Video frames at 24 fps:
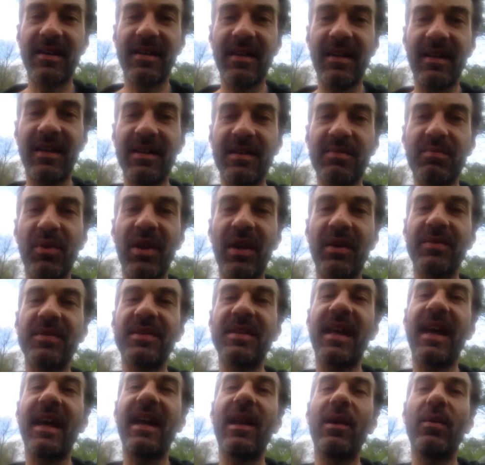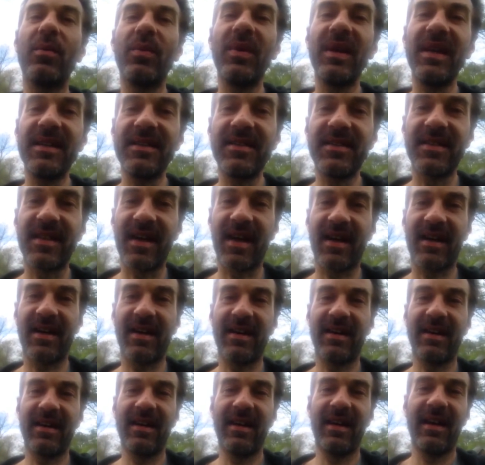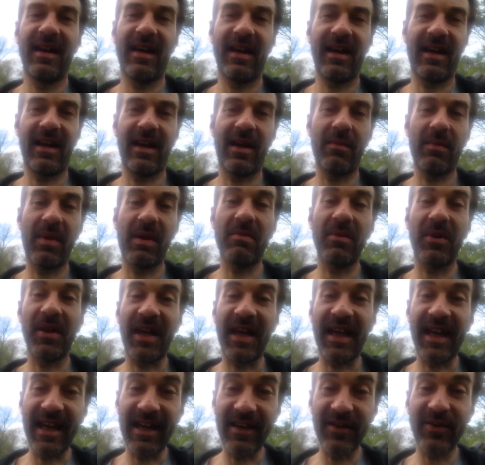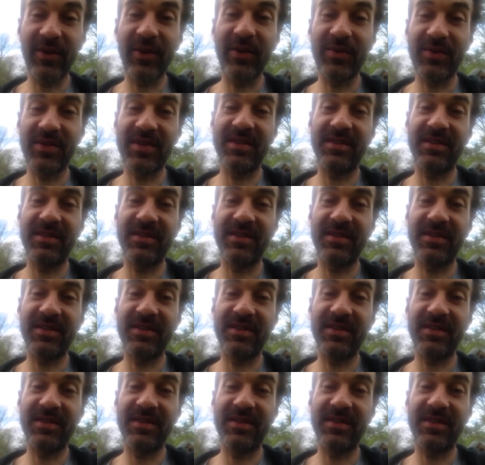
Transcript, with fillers: It is pronounced Eloisa. And I'm able to hear you